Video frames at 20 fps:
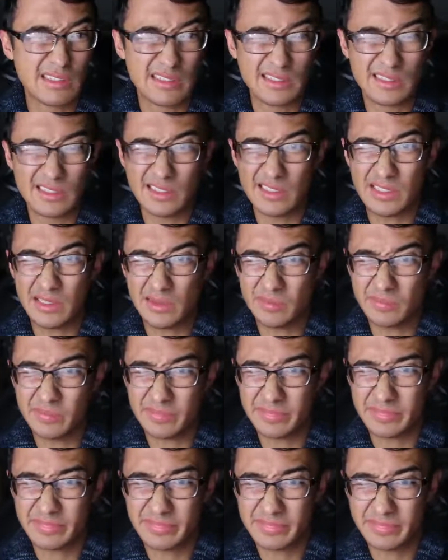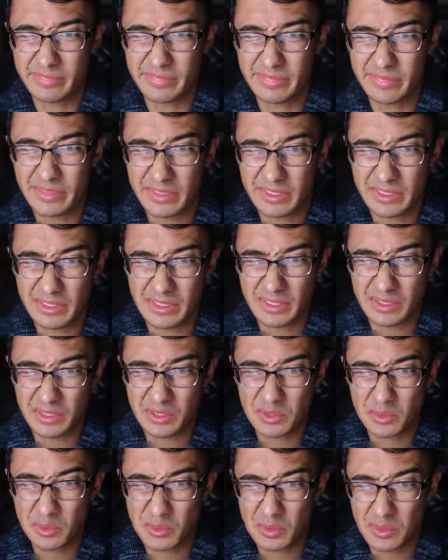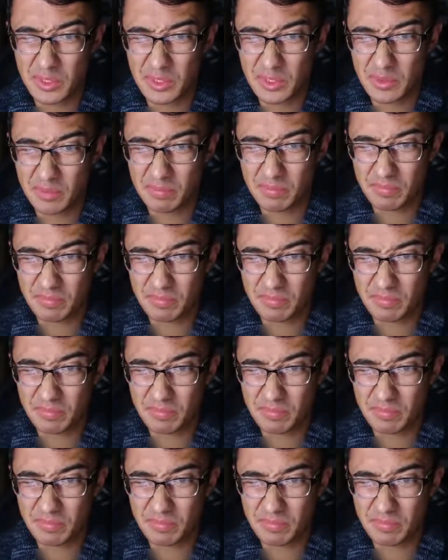All right, I just woke up.